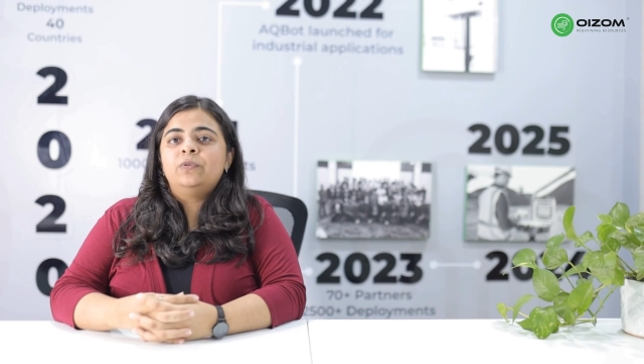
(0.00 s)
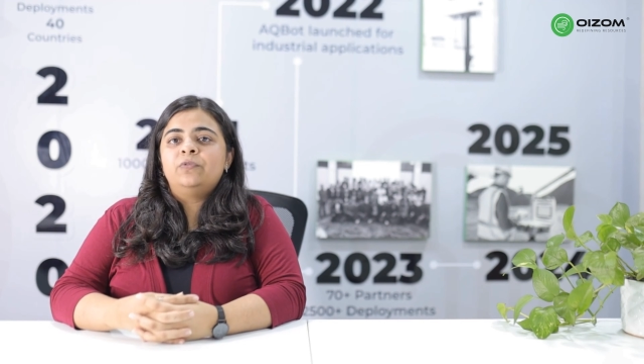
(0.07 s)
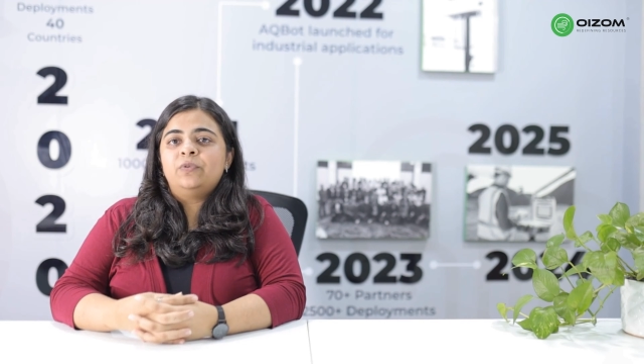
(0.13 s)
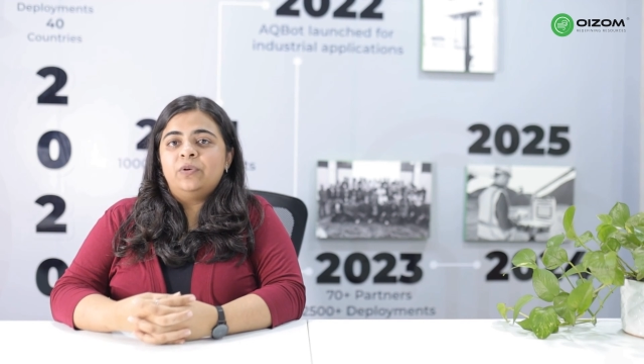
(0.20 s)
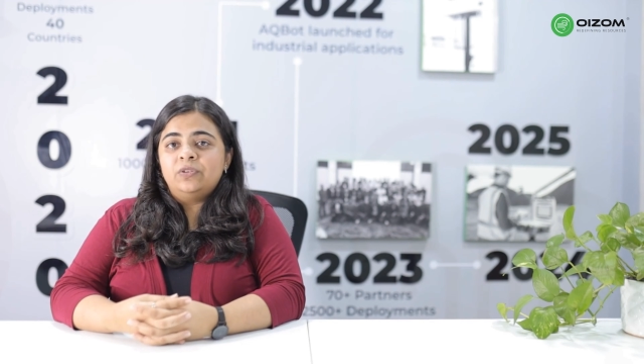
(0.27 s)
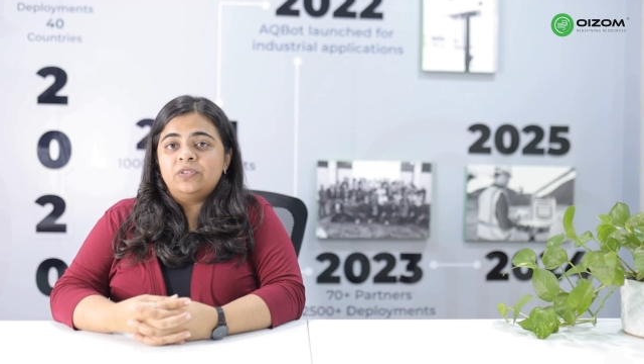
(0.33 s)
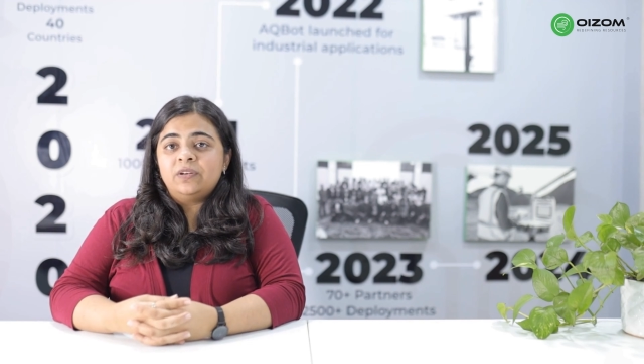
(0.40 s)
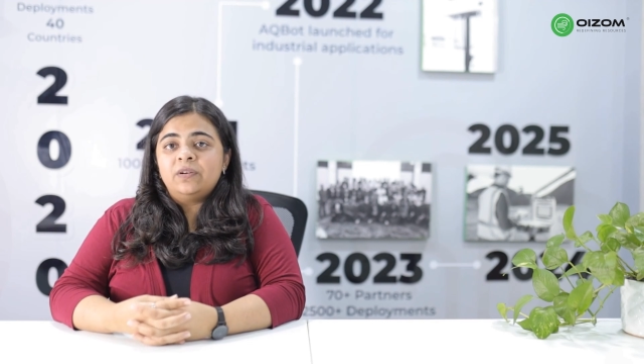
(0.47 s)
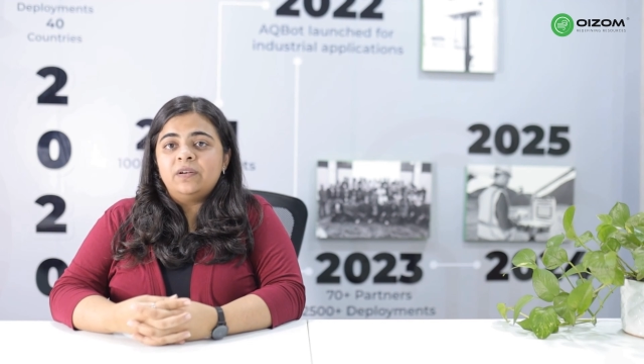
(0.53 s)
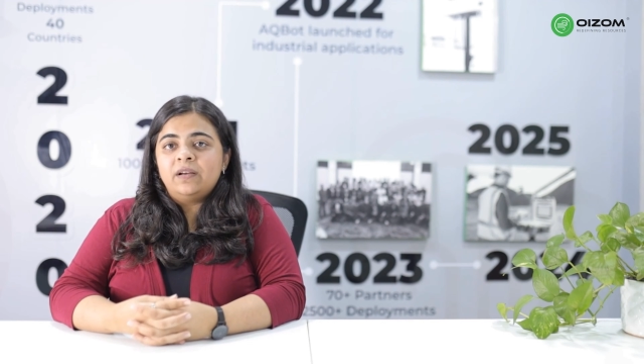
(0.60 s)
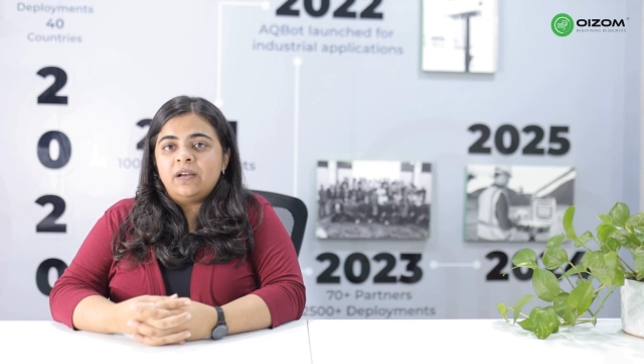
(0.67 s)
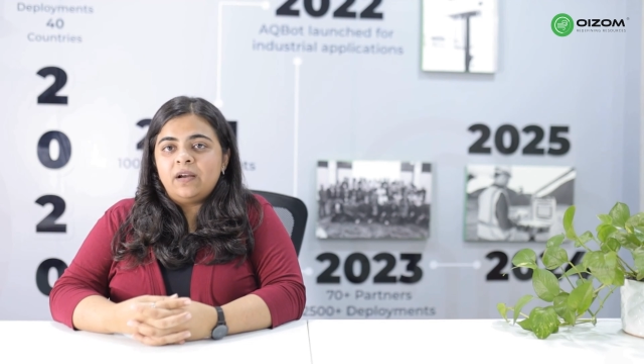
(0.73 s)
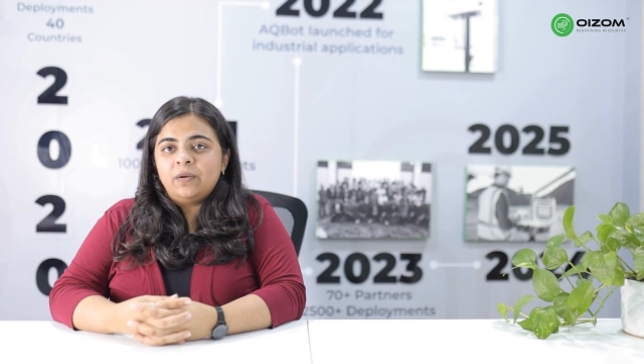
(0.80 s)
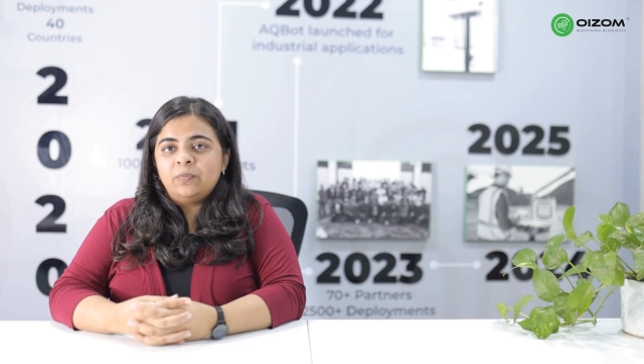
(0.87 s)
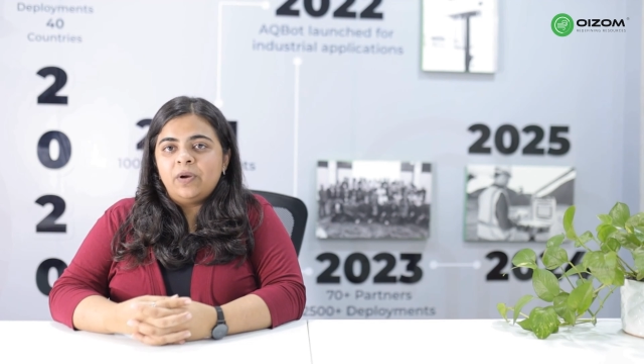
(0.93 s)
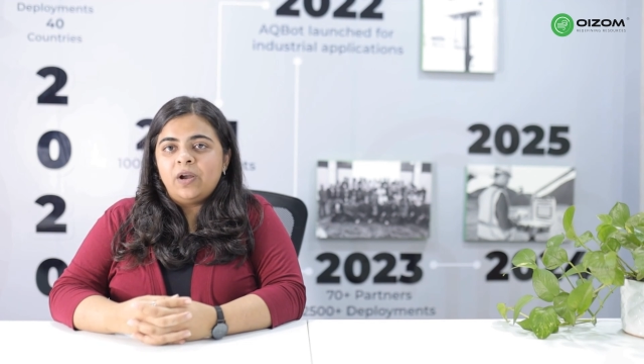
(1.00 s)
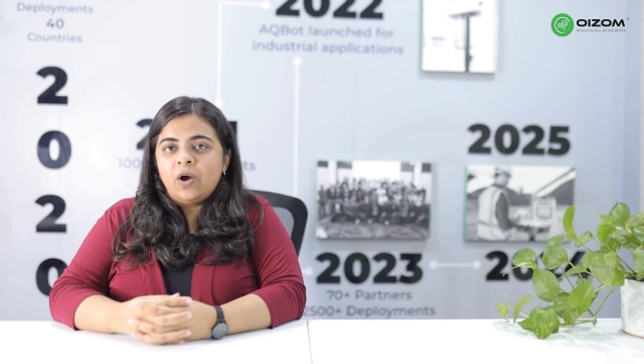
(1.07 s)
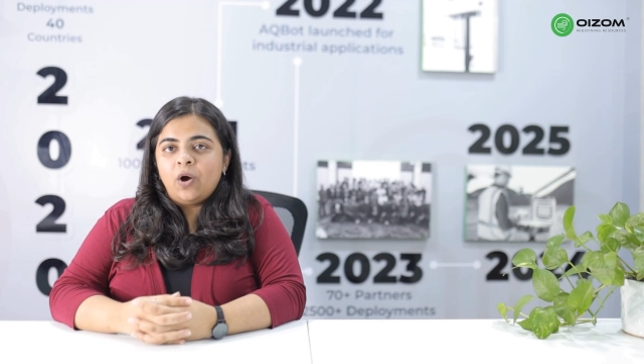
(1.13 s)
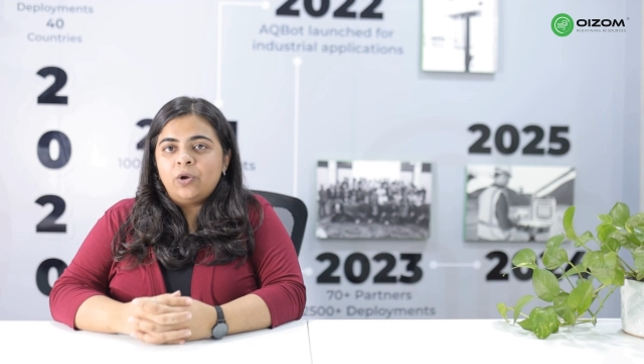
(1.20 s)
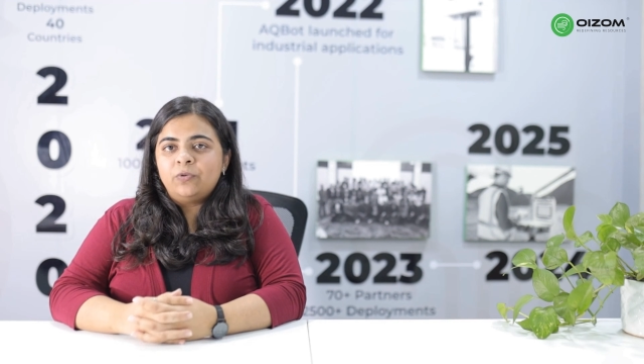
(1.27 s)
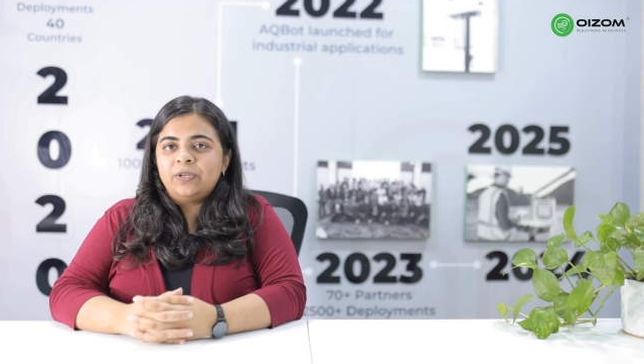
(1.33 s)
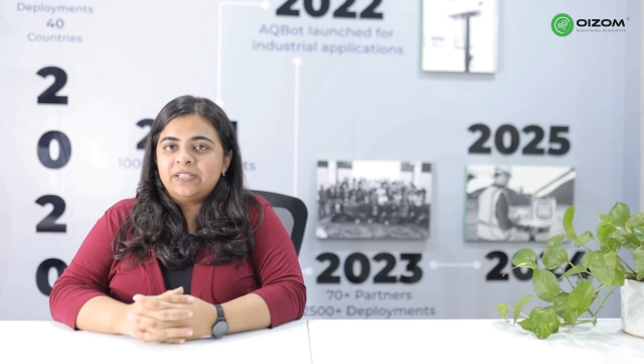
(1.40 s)
further, we're
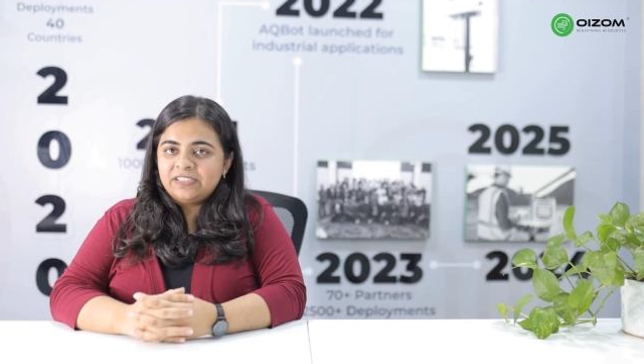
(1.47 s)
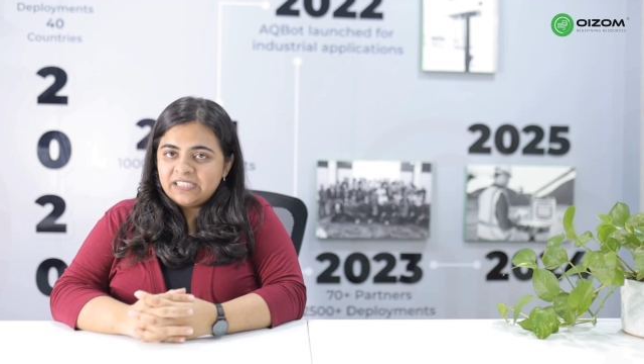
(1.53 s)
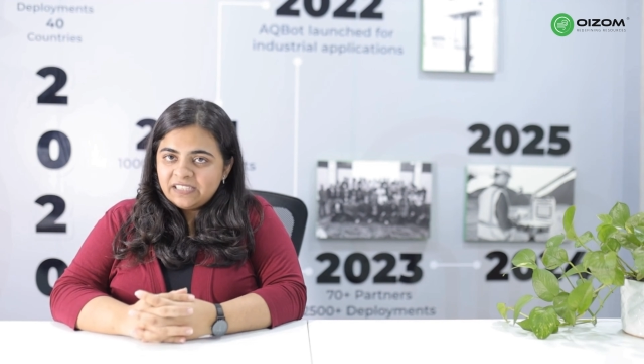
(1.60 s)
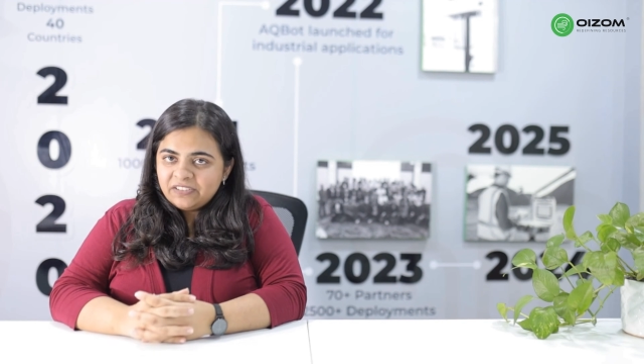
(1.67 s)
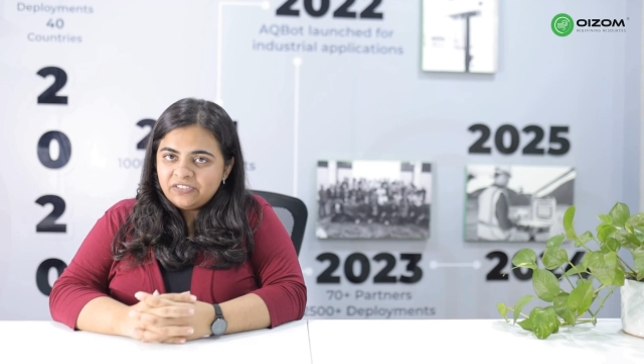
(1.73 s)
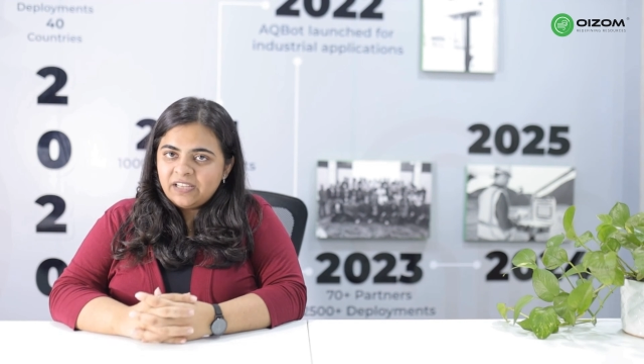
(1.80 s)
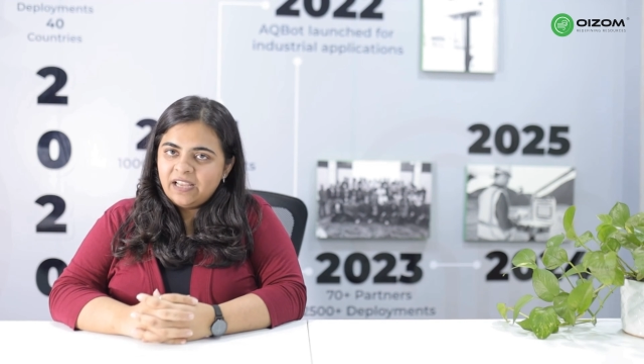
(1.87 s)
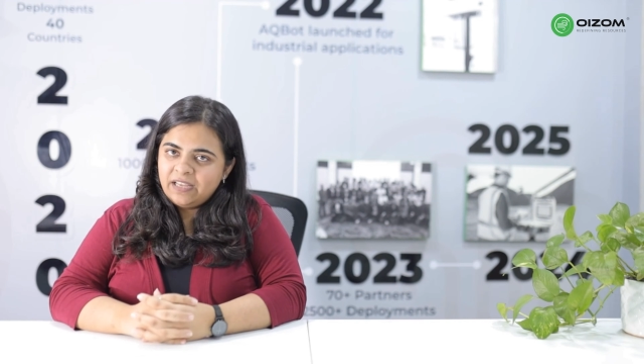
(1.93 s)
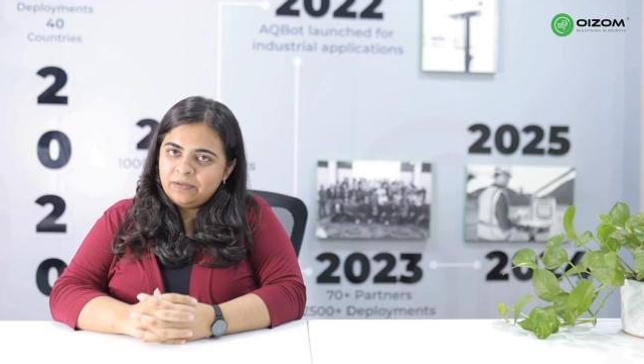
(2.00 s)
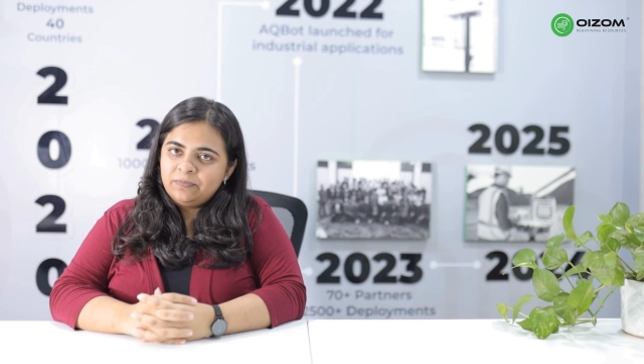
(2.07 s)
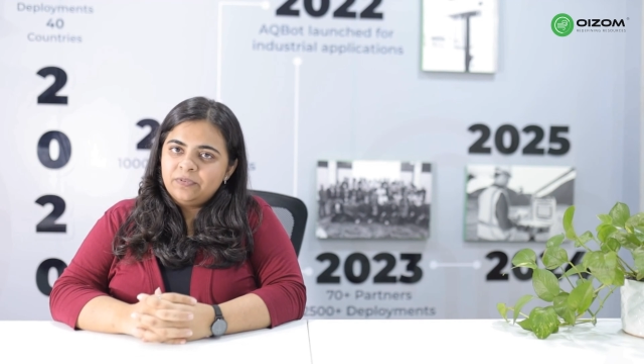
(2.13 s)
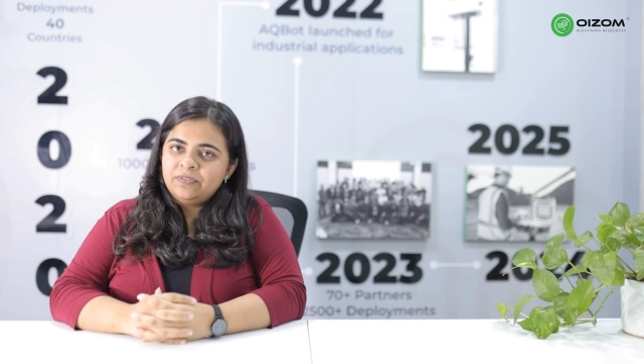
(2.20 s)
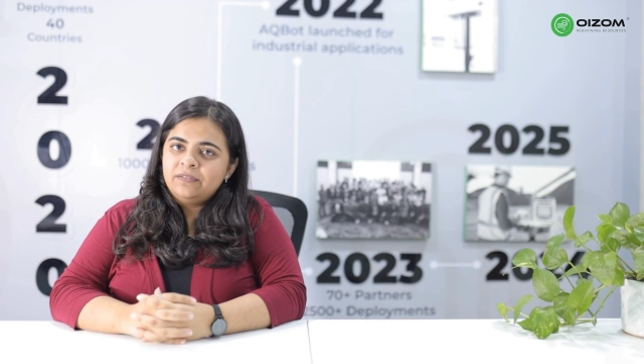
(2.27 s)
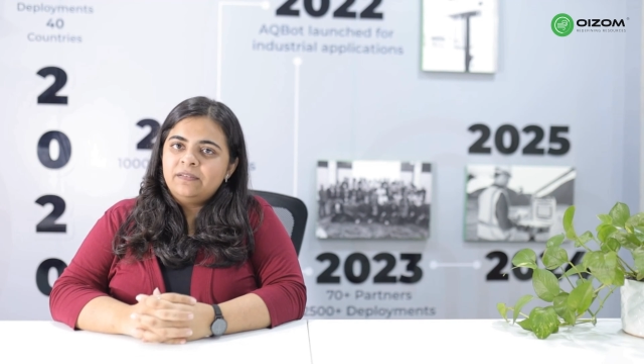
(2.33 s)
always here to help.